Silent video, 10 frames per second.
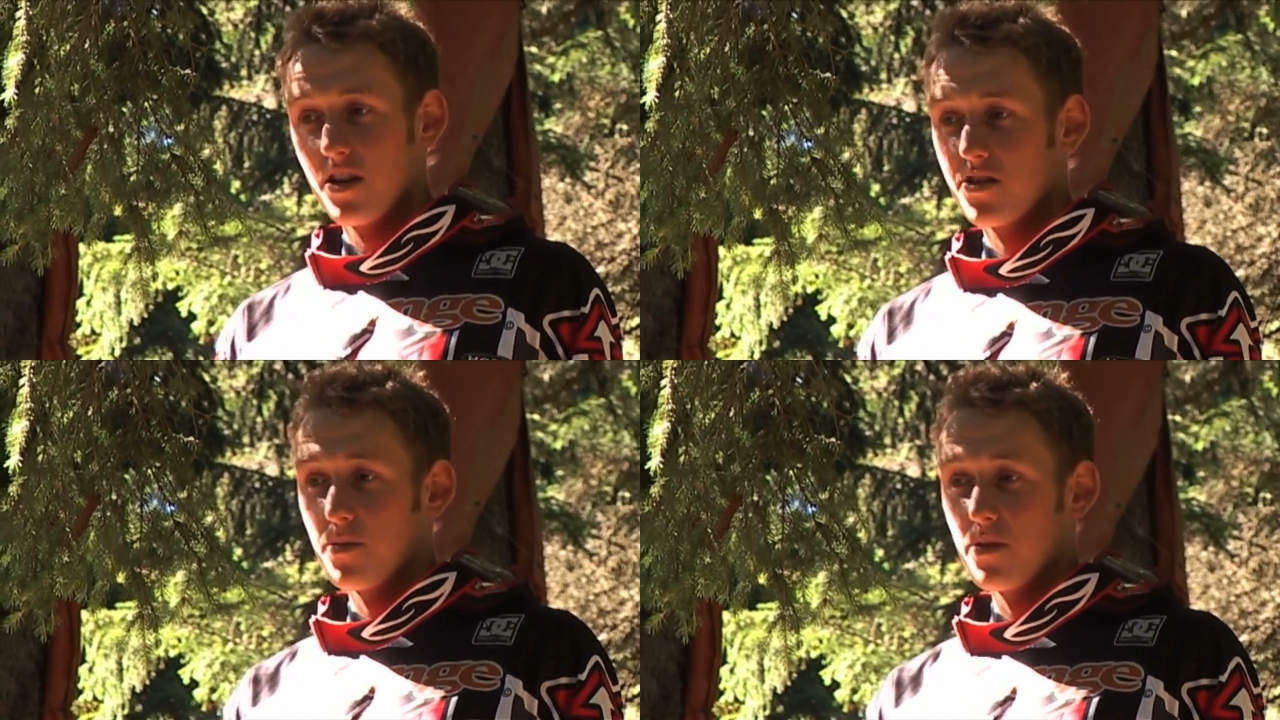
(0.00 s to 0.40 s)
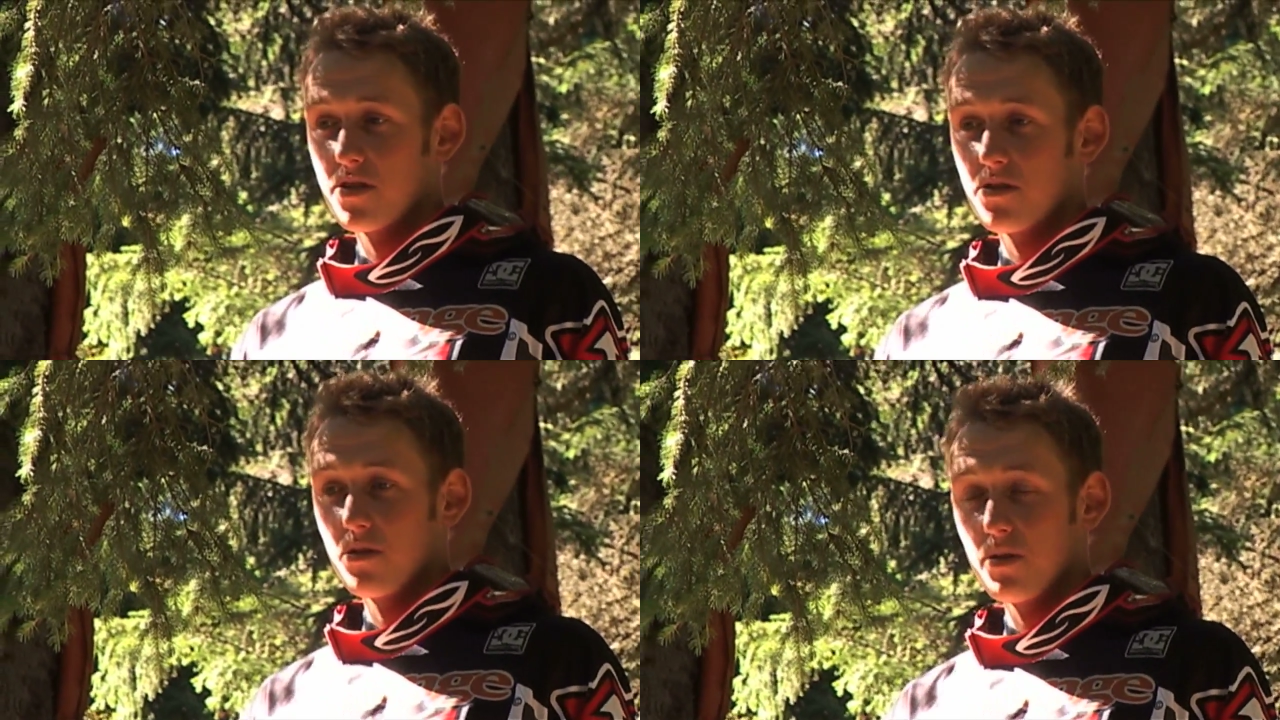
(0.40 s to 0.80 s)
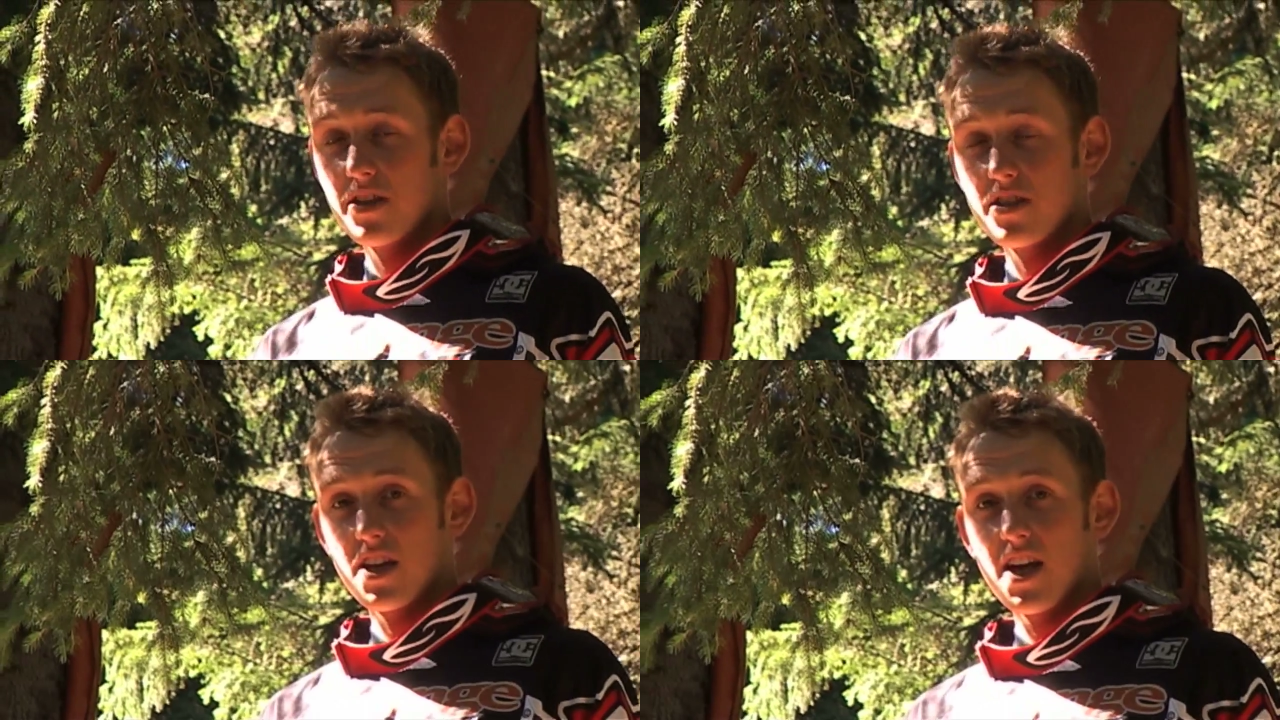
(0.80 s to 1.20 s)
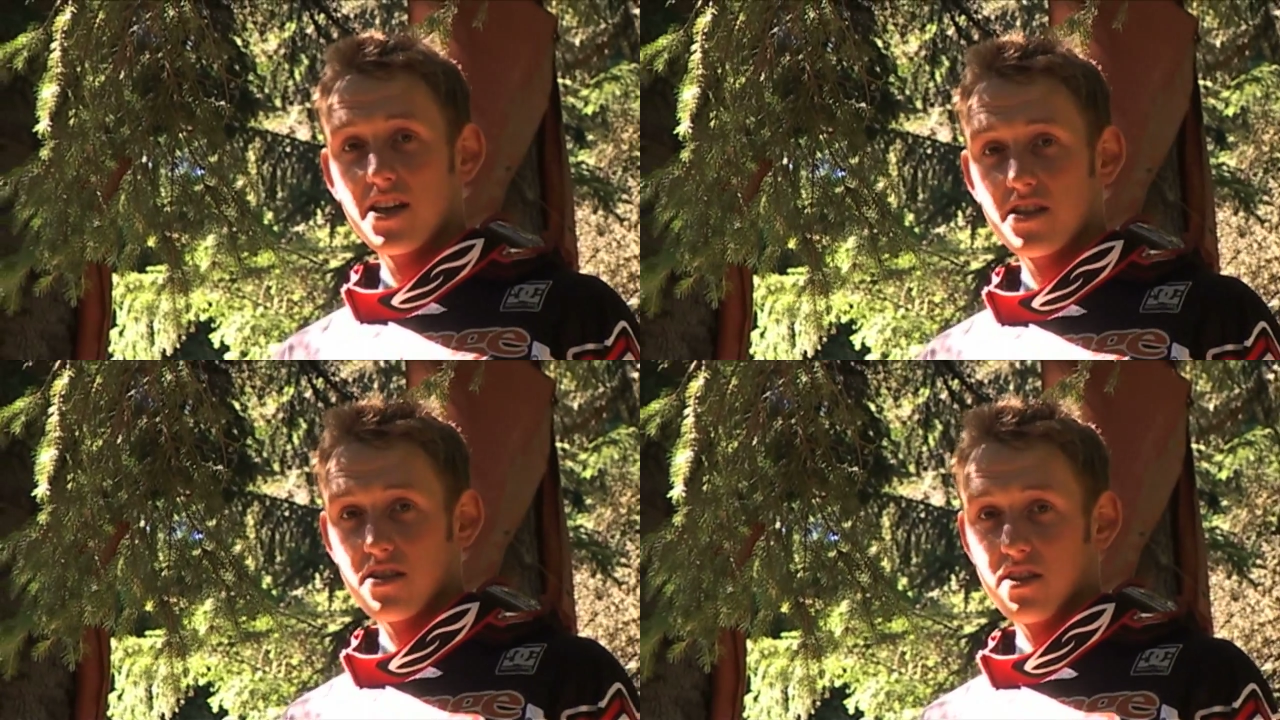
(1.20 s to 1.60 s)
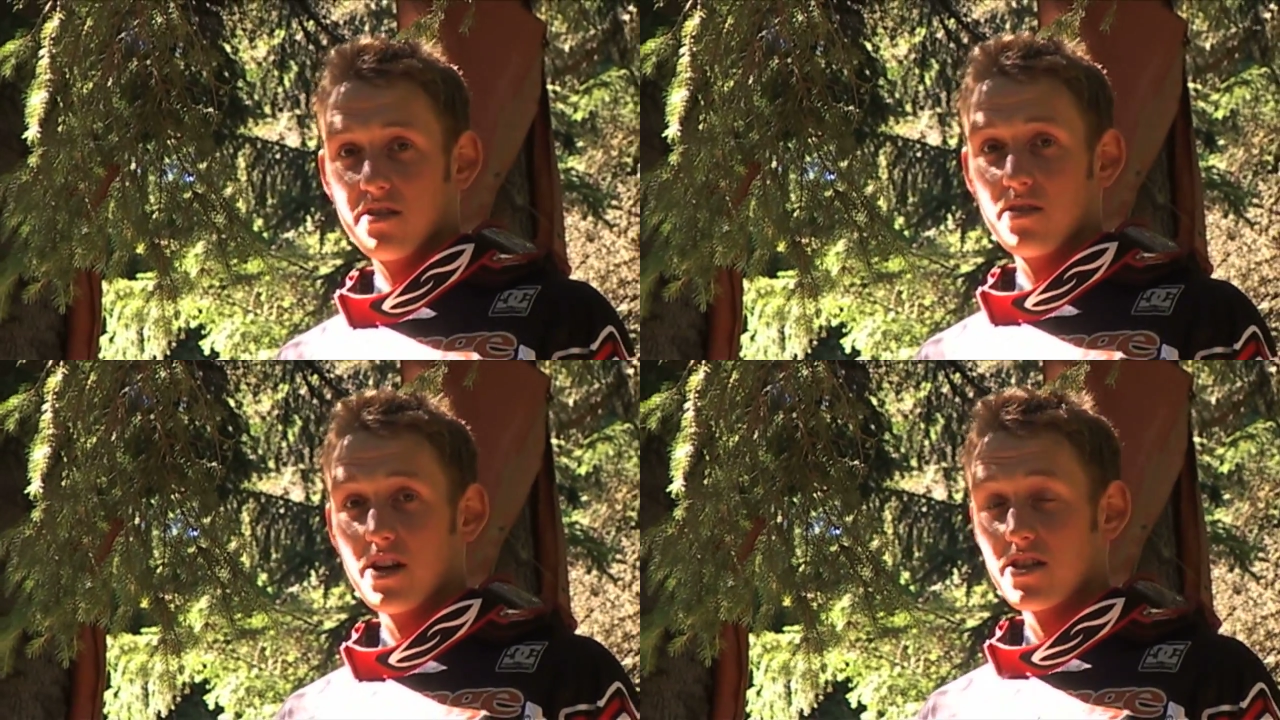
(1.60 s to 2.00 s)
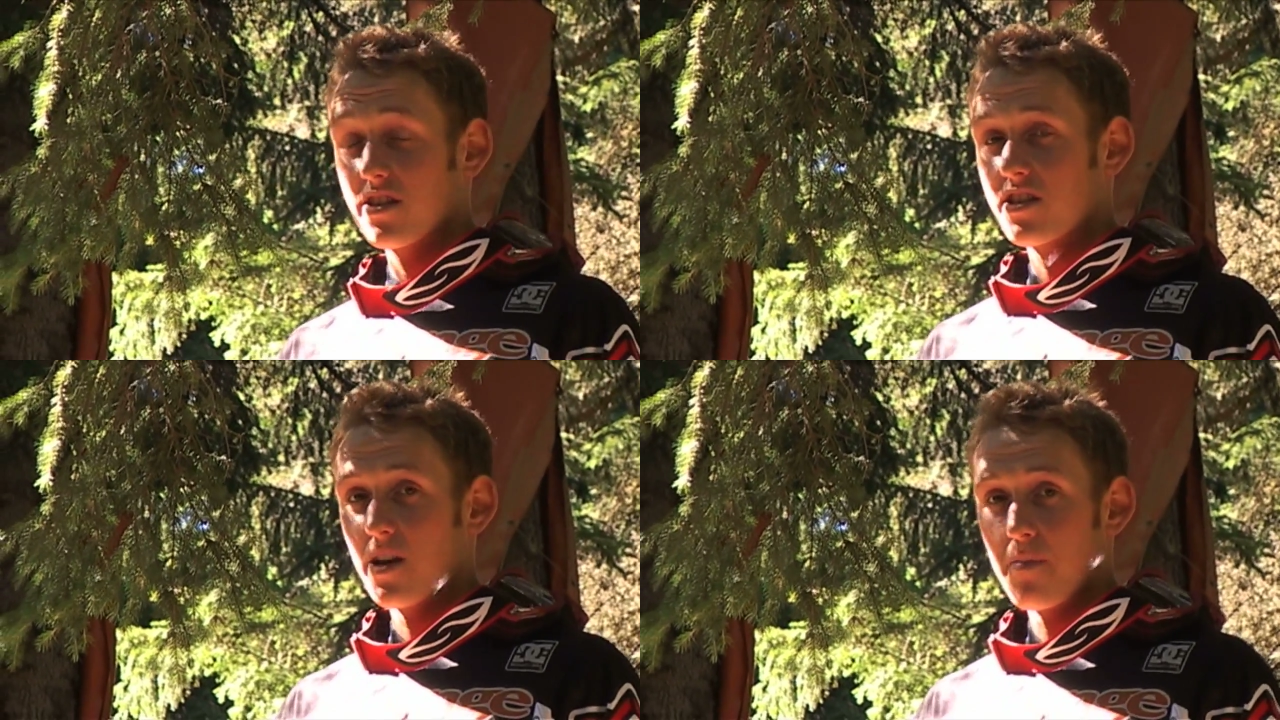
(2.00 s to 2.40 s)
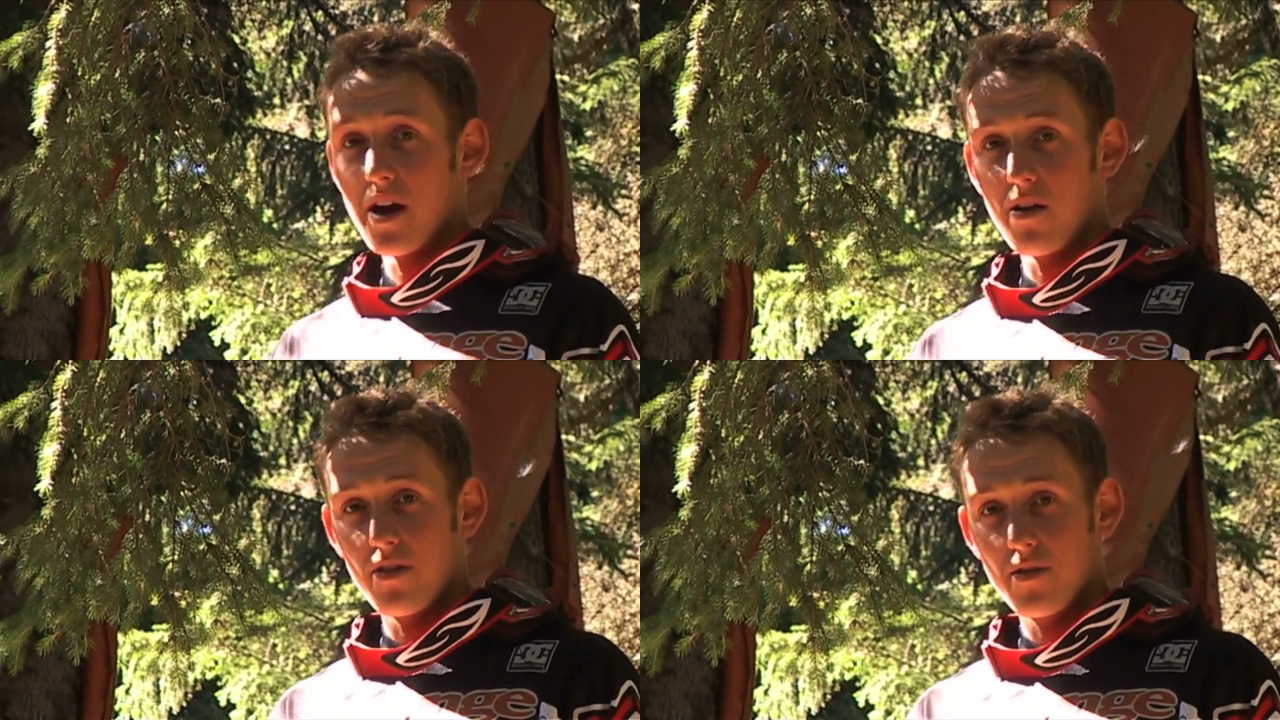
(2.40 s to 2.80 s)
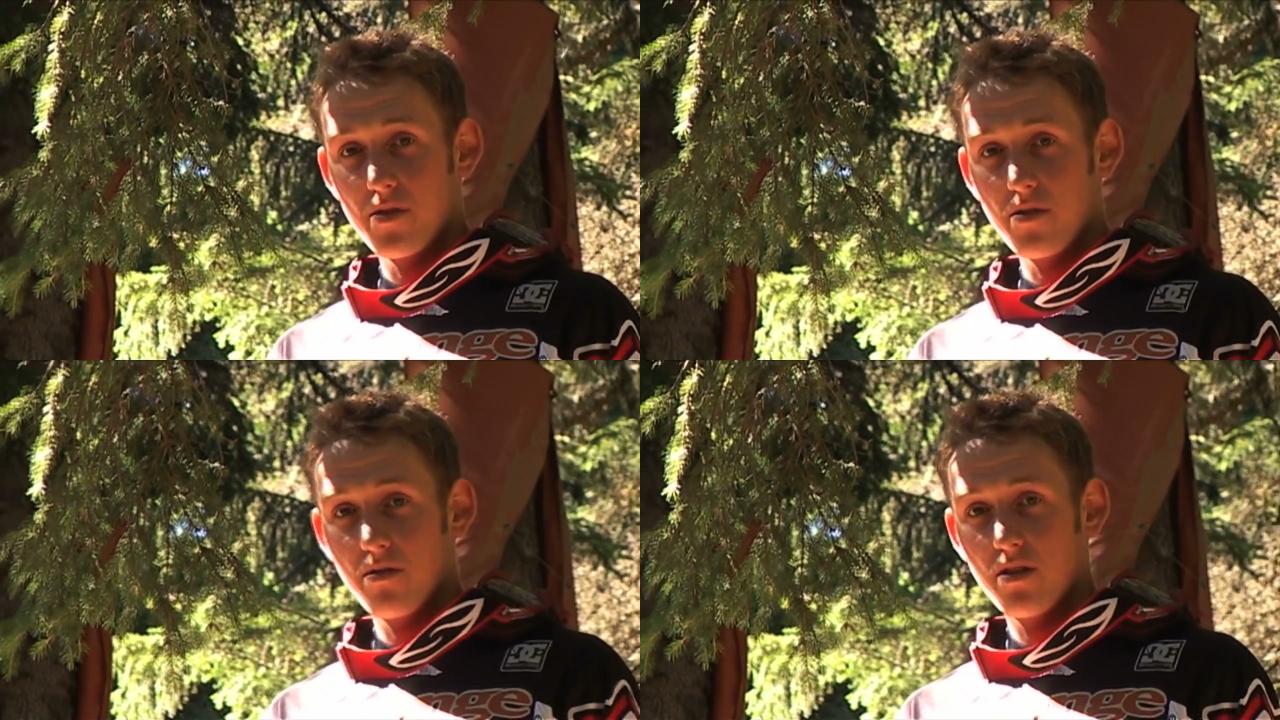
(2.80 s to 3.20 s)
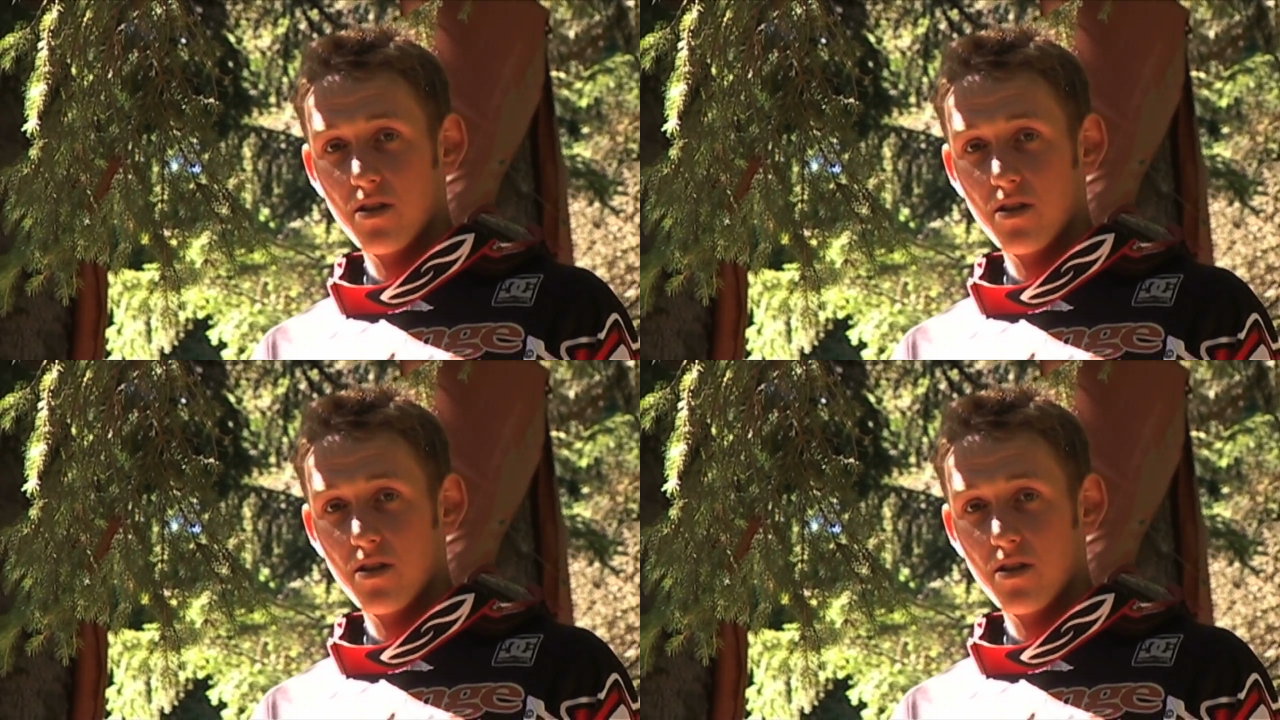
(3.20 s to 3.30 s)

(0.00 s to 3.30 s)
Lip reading: it's almost always the case that you do actually slip out on the route.